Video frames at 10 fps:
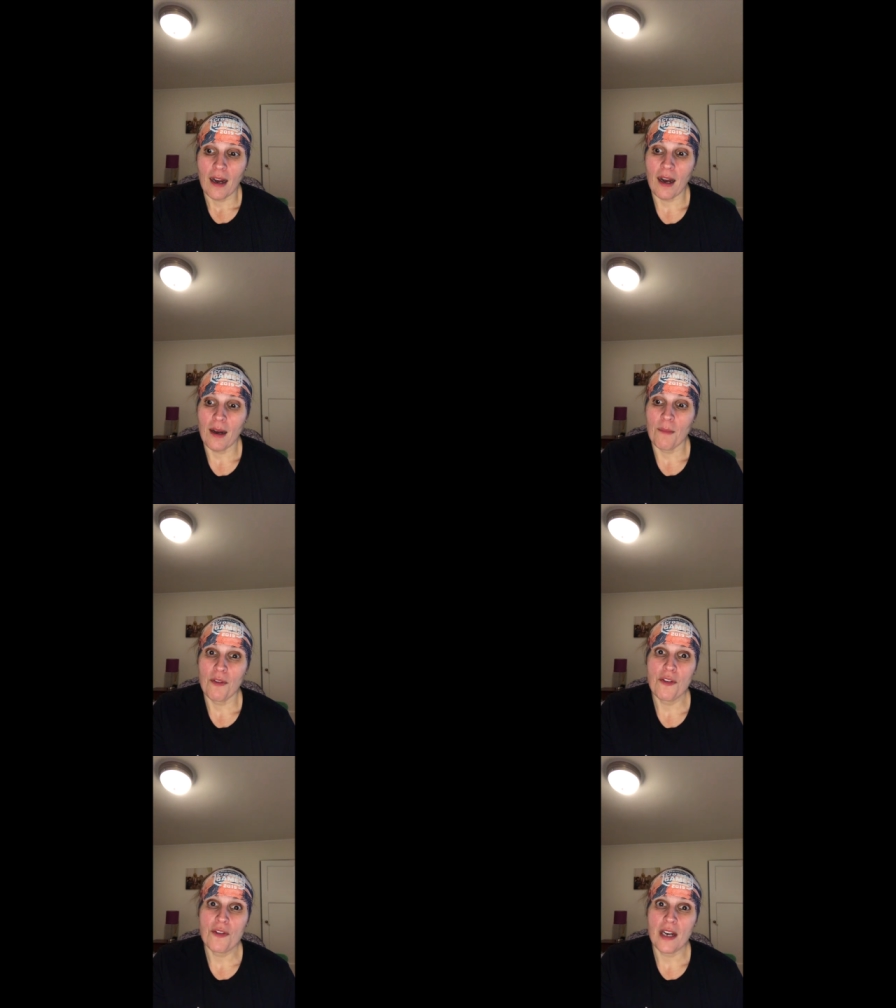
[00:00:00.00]
um, a
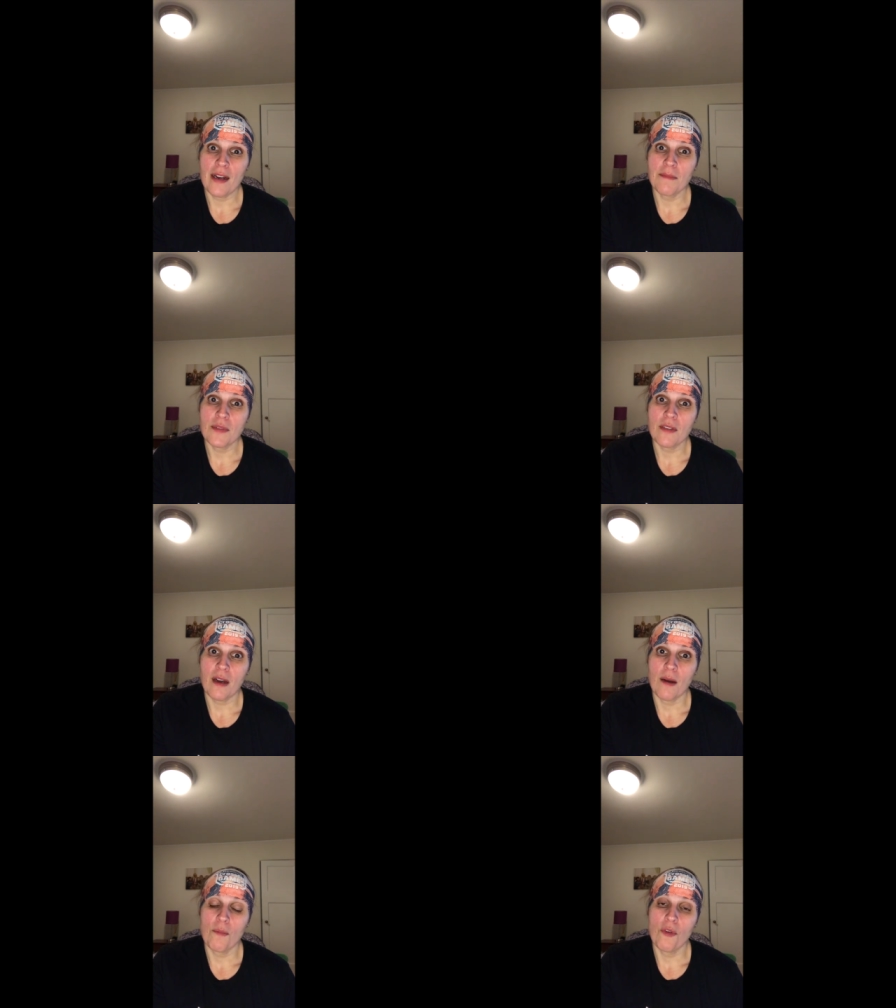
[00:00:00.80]
few times
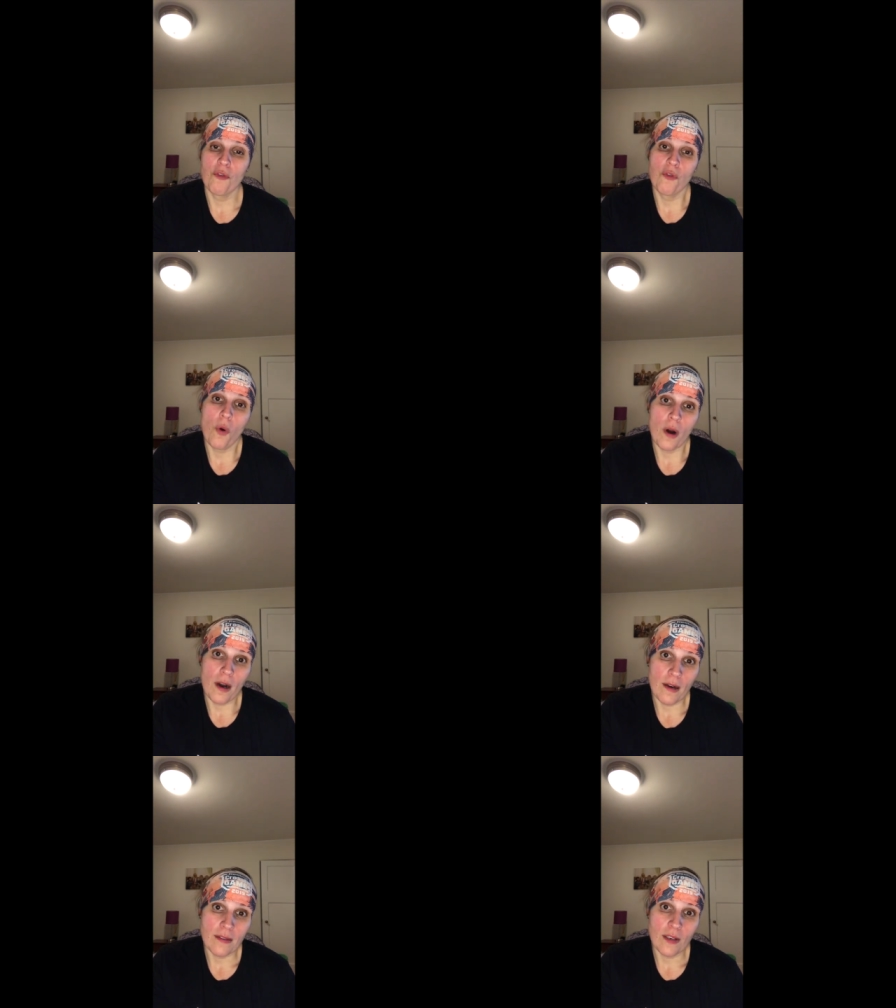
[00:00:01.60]
um,
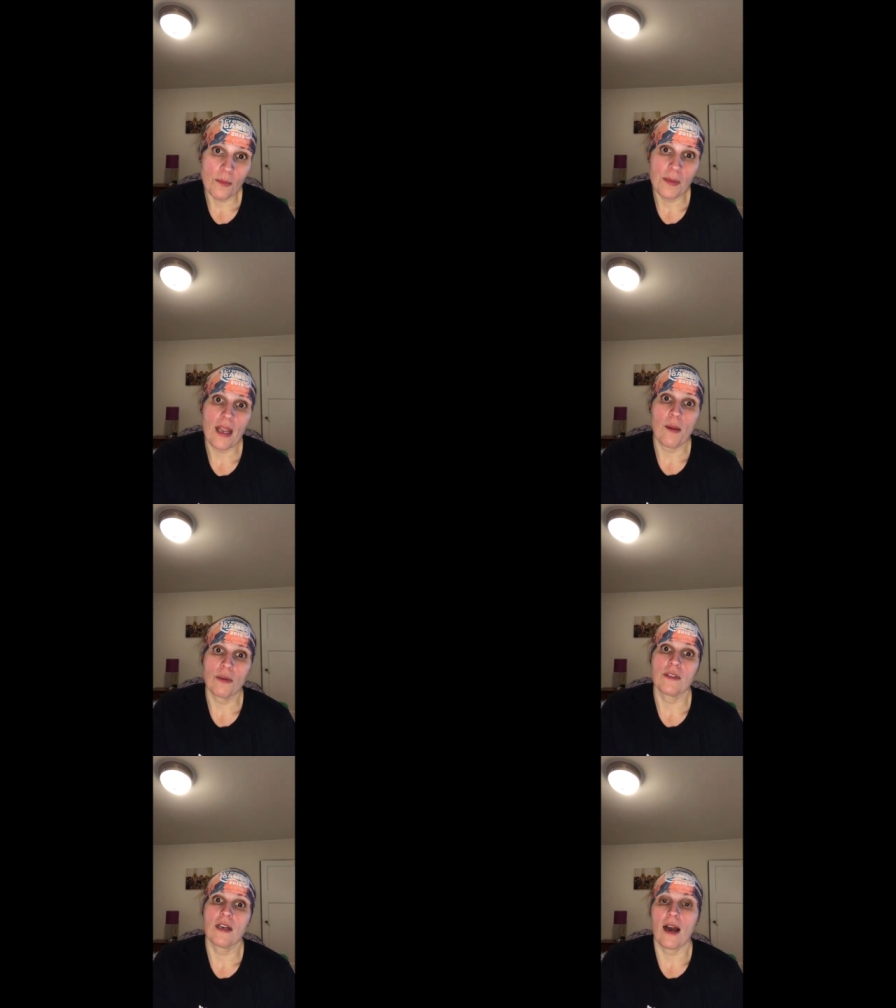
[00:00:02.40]
before they'll be
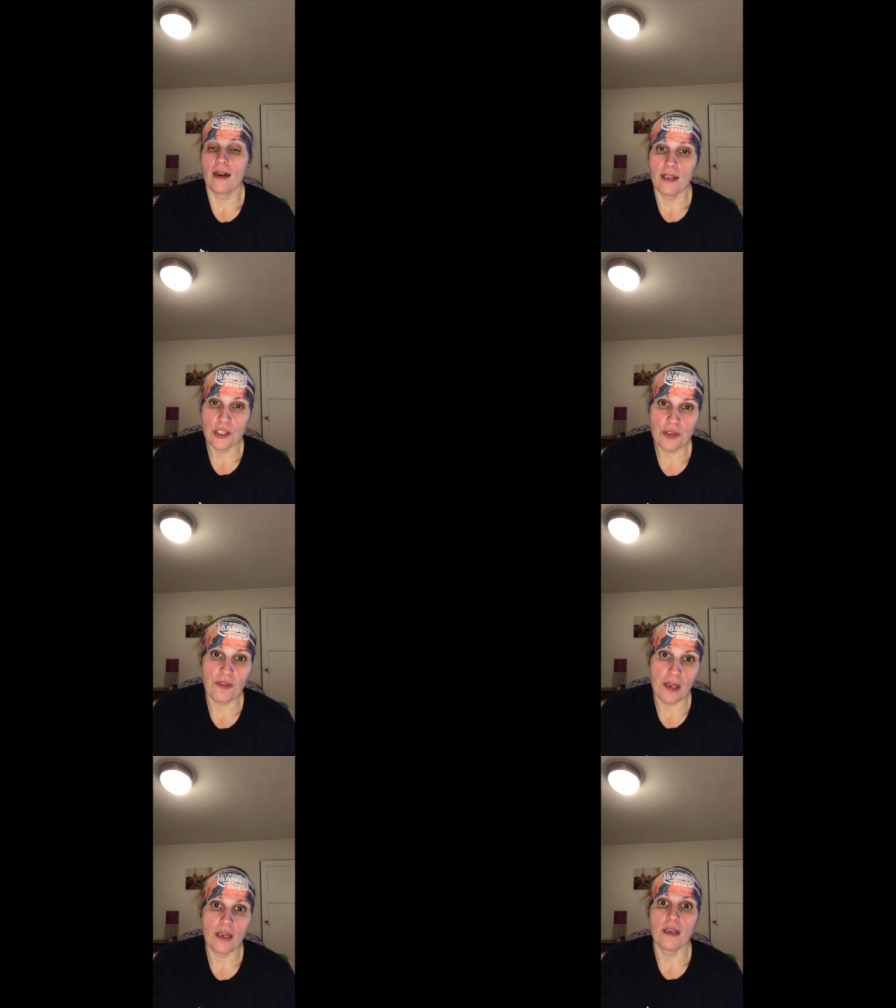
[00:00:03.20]
able to kind of
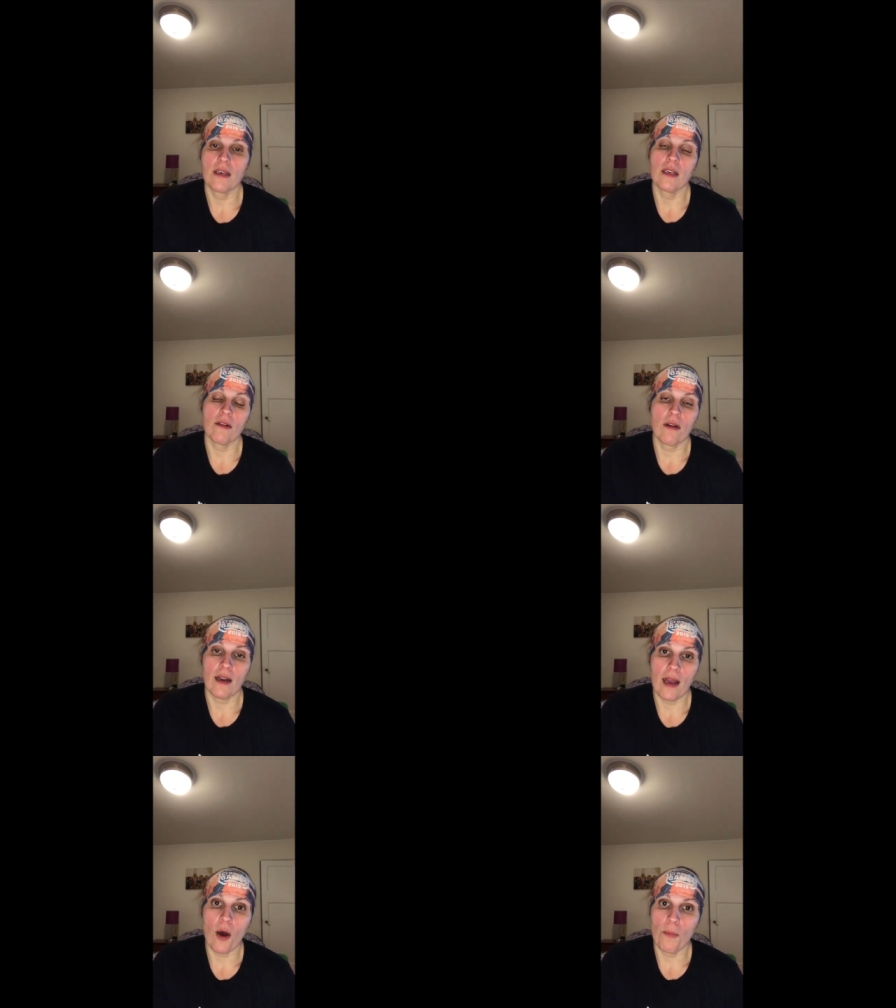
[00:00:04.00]
intervene and you know
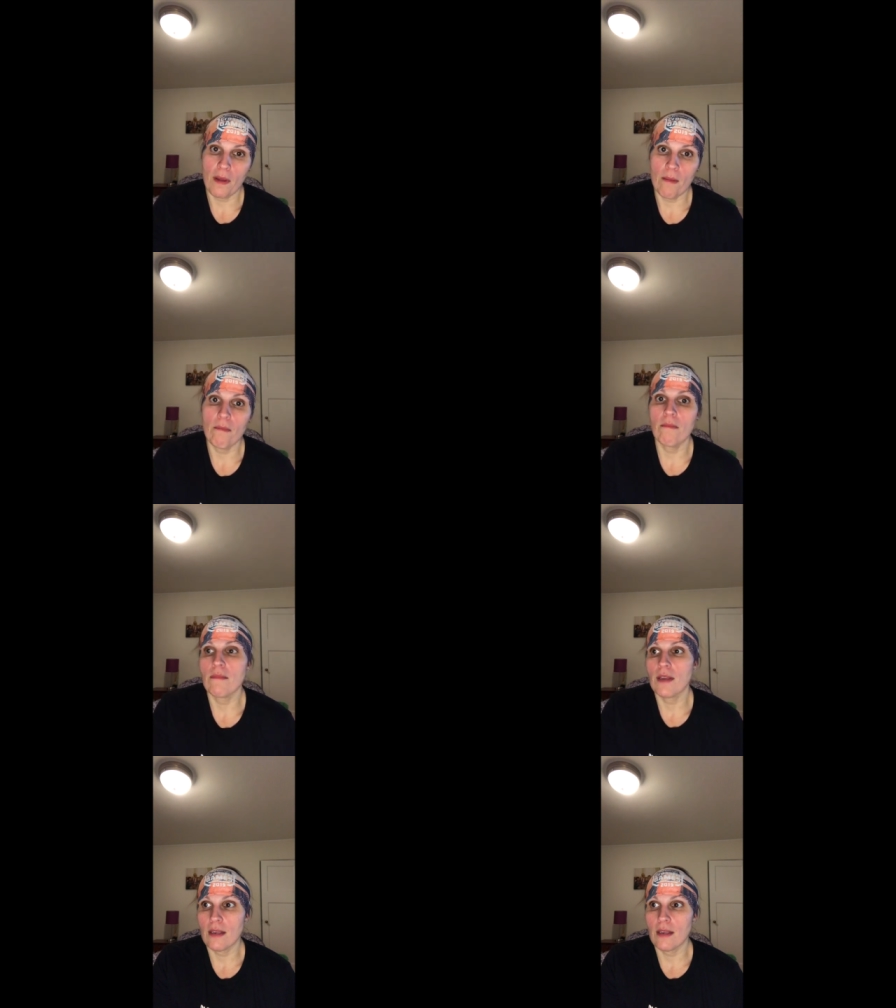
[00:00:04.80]
kind of help him